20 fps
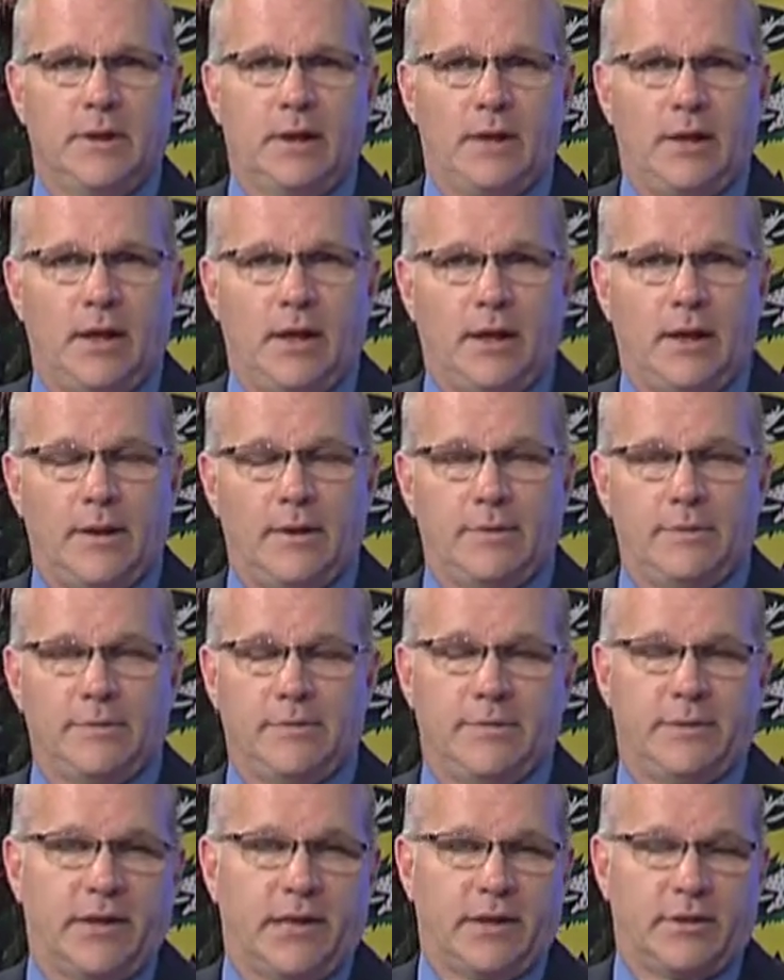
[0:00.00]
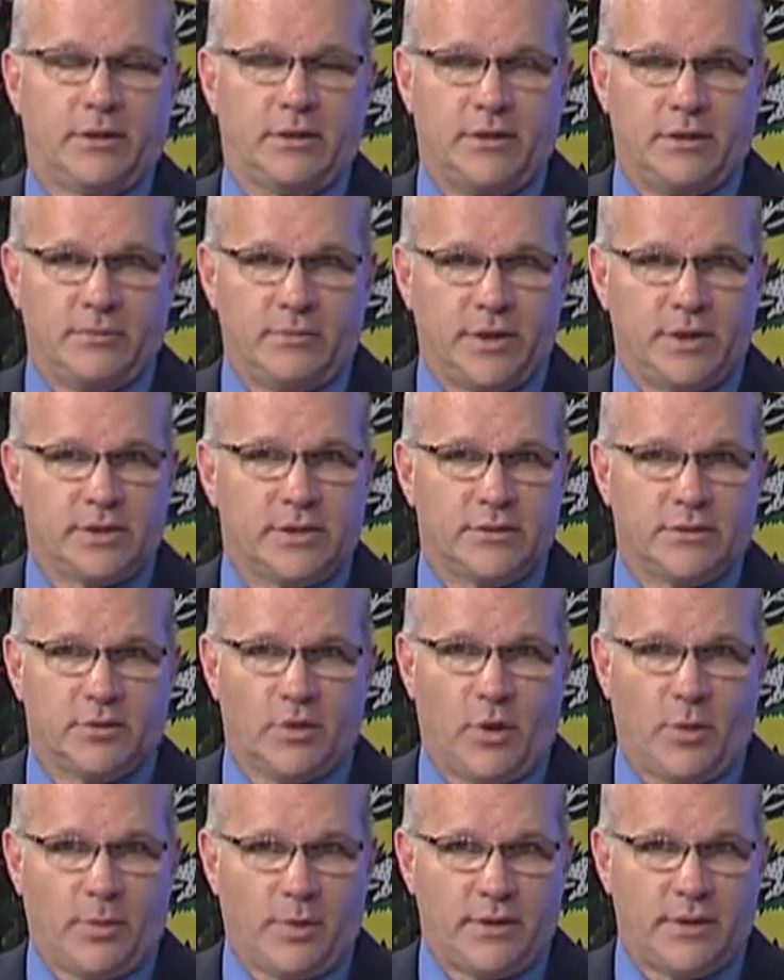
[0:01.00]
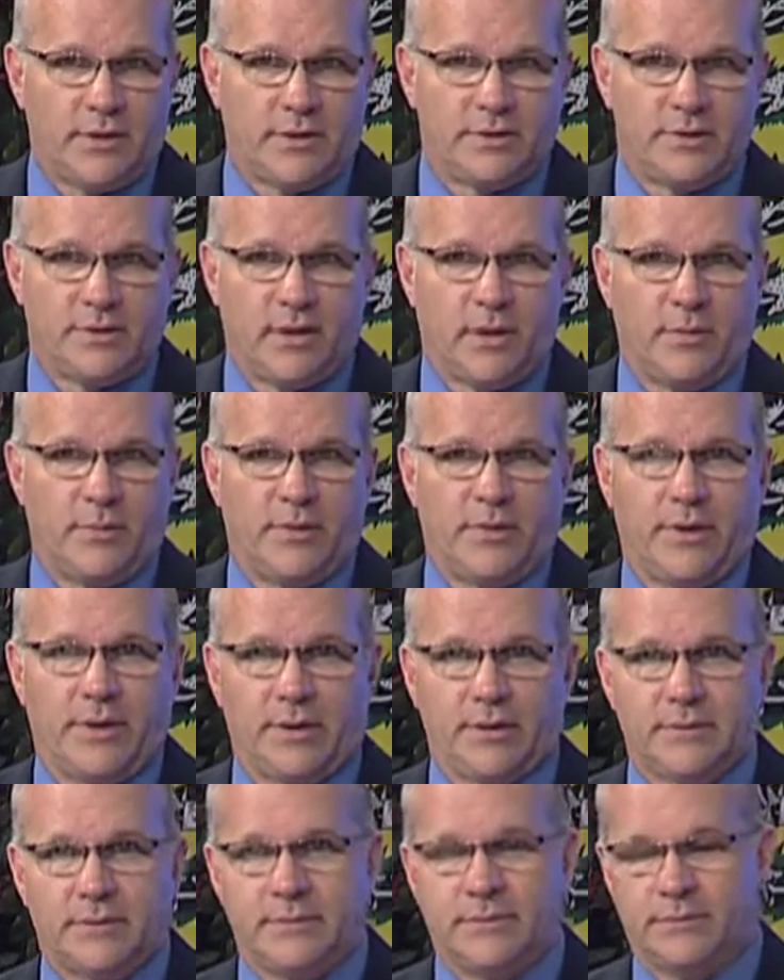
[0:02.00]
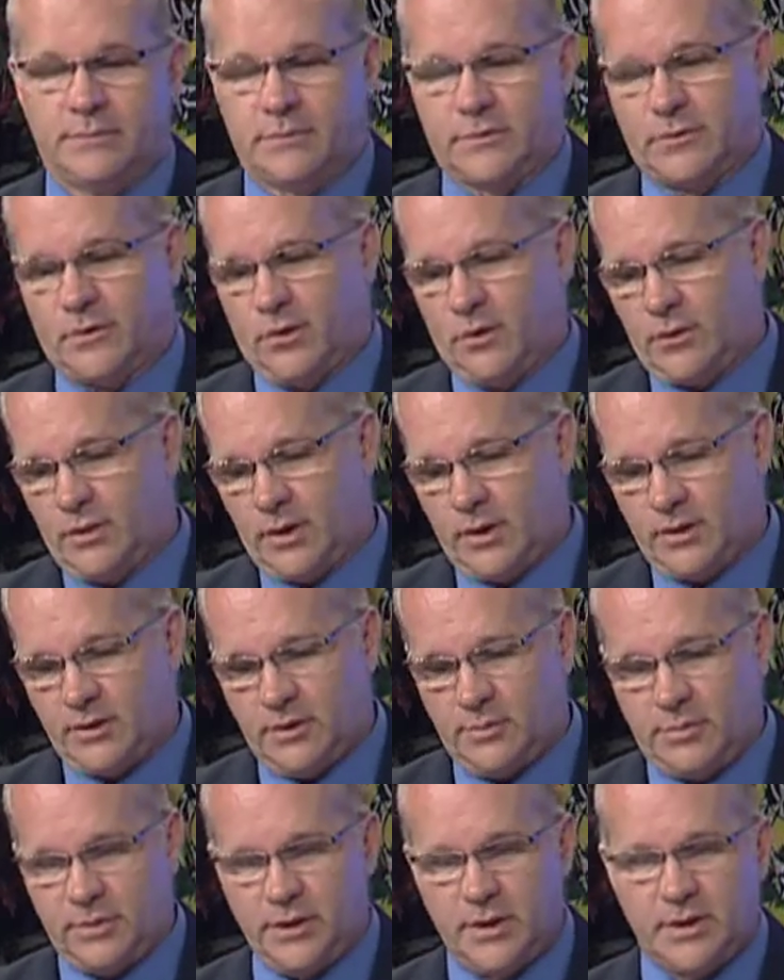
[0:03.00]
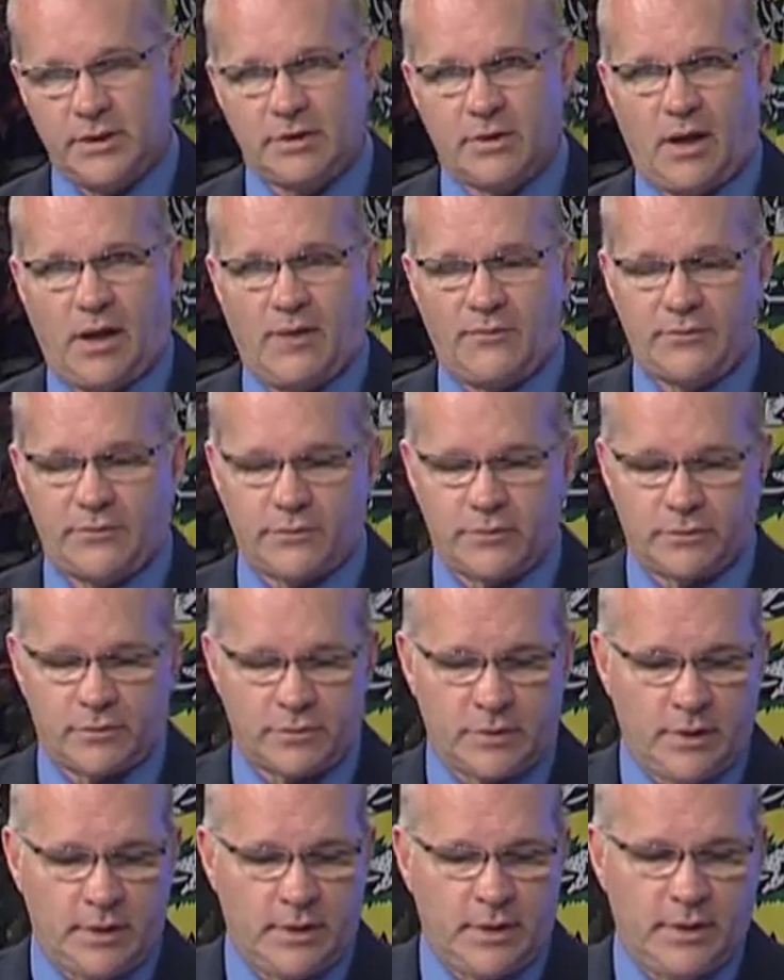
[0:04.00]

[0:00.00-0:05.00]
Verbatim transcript: Uh, they could have misinterpreted some things. So could have the police officers.